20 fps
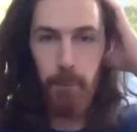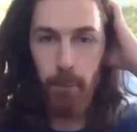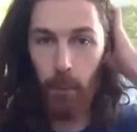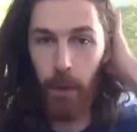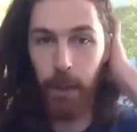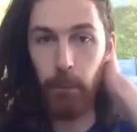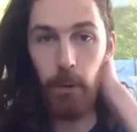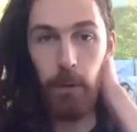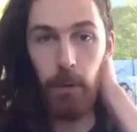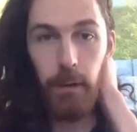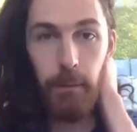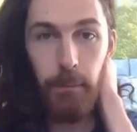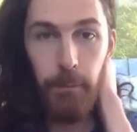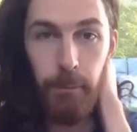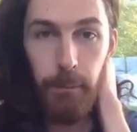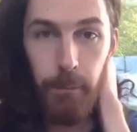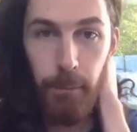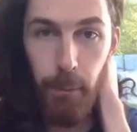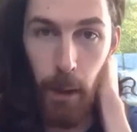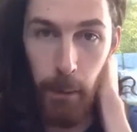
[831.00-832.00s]
we will
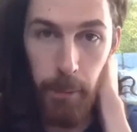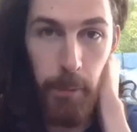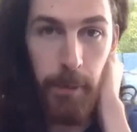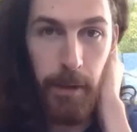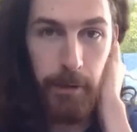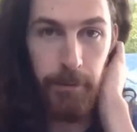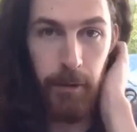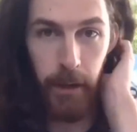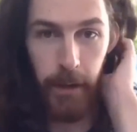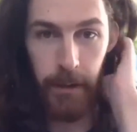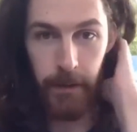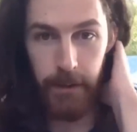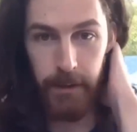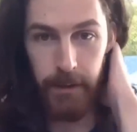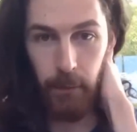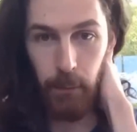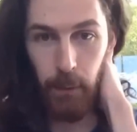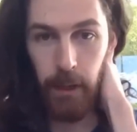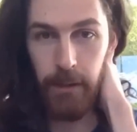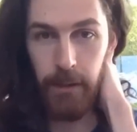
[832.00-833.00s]
probably find
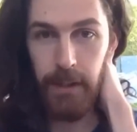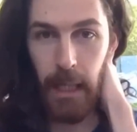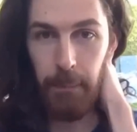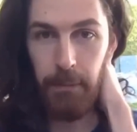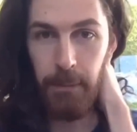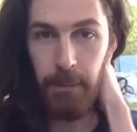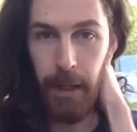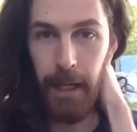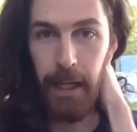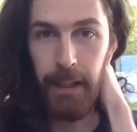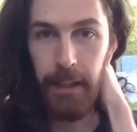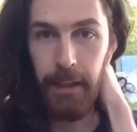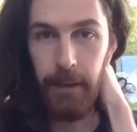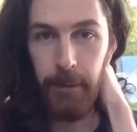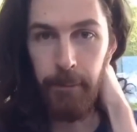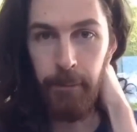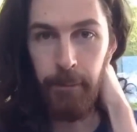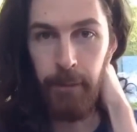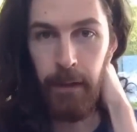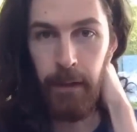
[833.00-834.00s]
that we'll adapt back
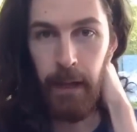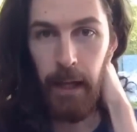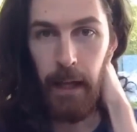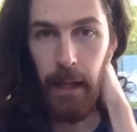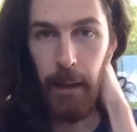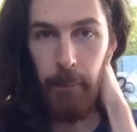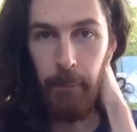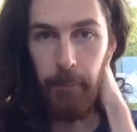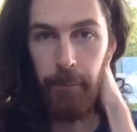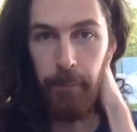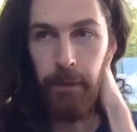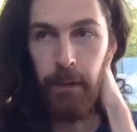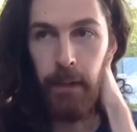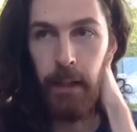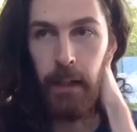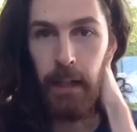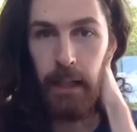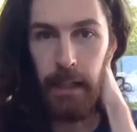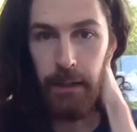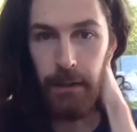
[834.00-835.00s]

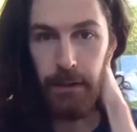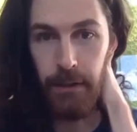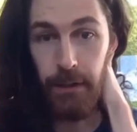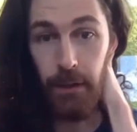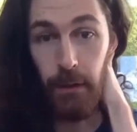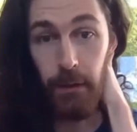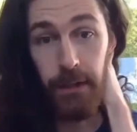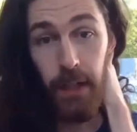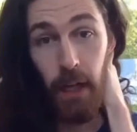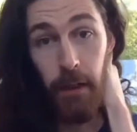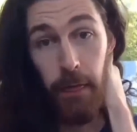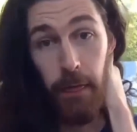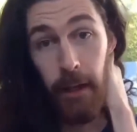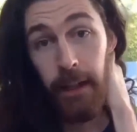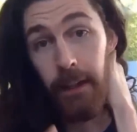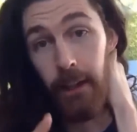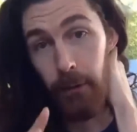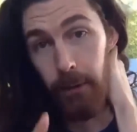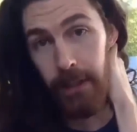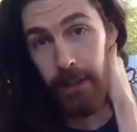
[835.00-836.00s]
into shows. I
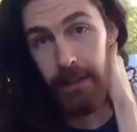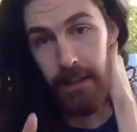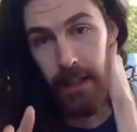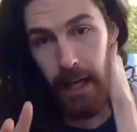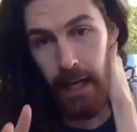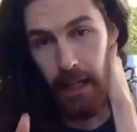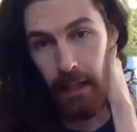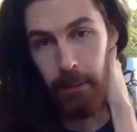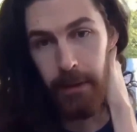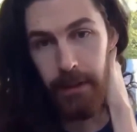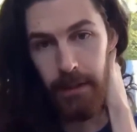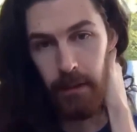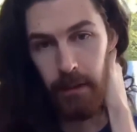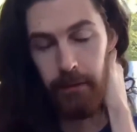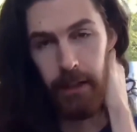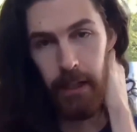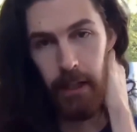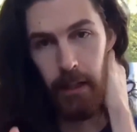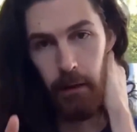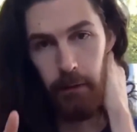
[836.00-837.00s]
think there is elements of
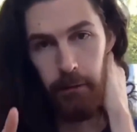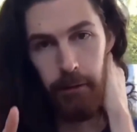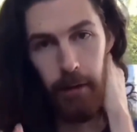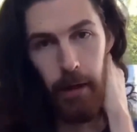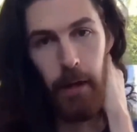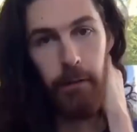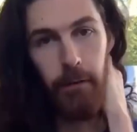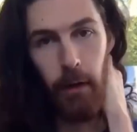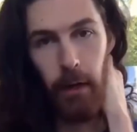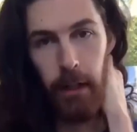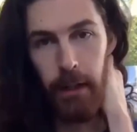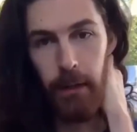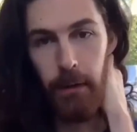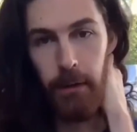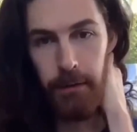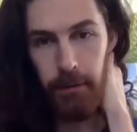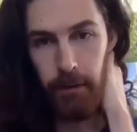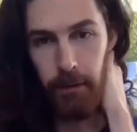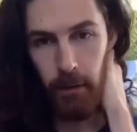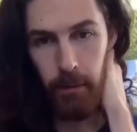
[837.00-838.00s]
it that are very, very
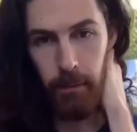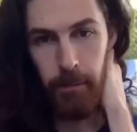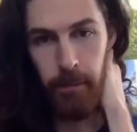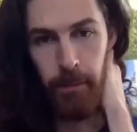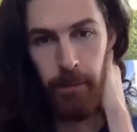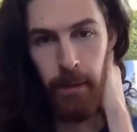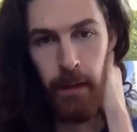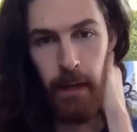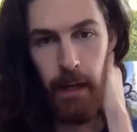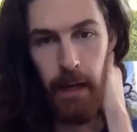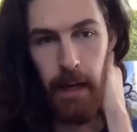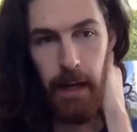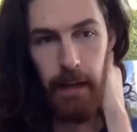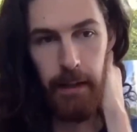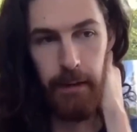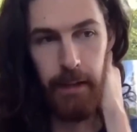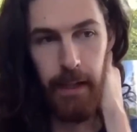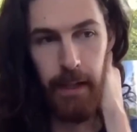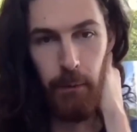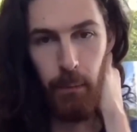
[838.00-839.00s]
useful
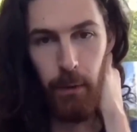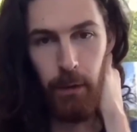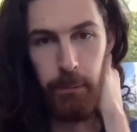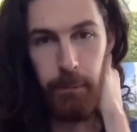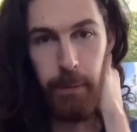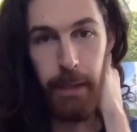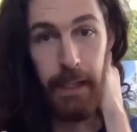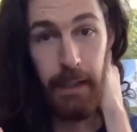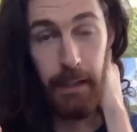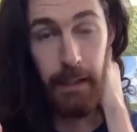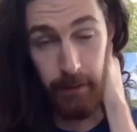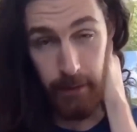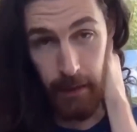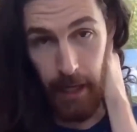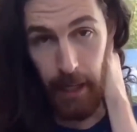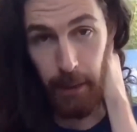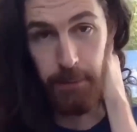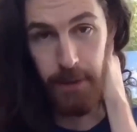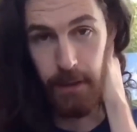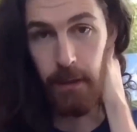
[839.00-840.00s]
and that will be
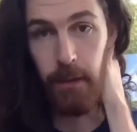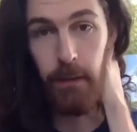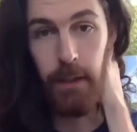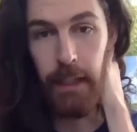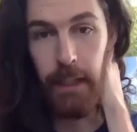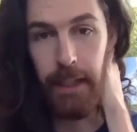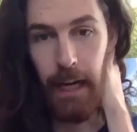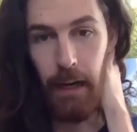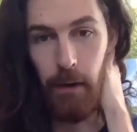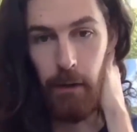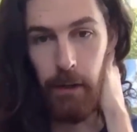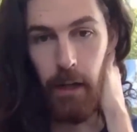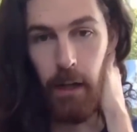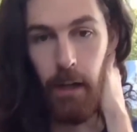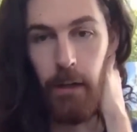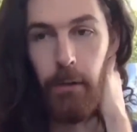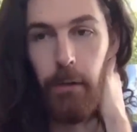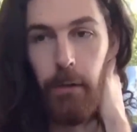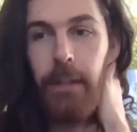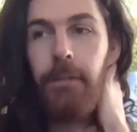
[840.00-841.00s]
absolutely carried
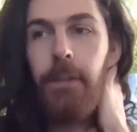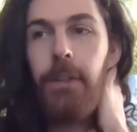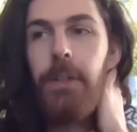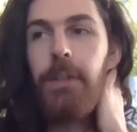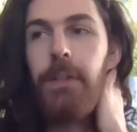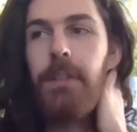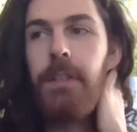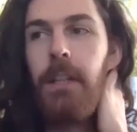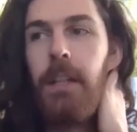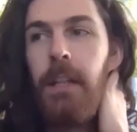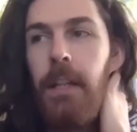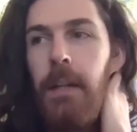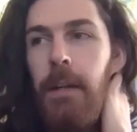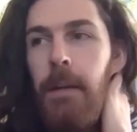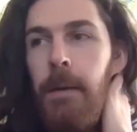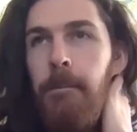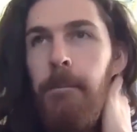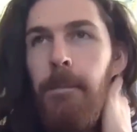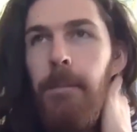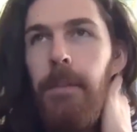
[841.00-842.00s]
on, or even just
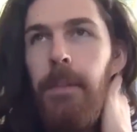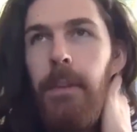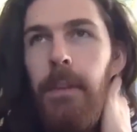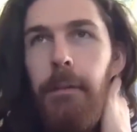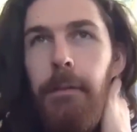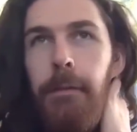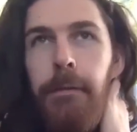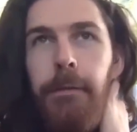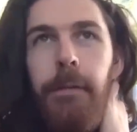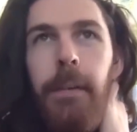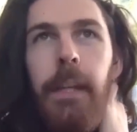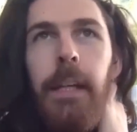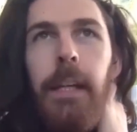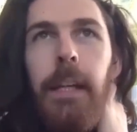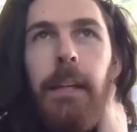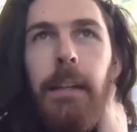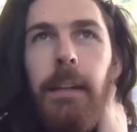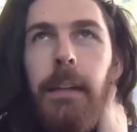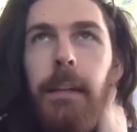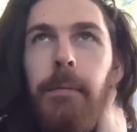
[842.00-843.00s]

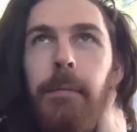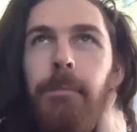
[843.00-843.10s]
the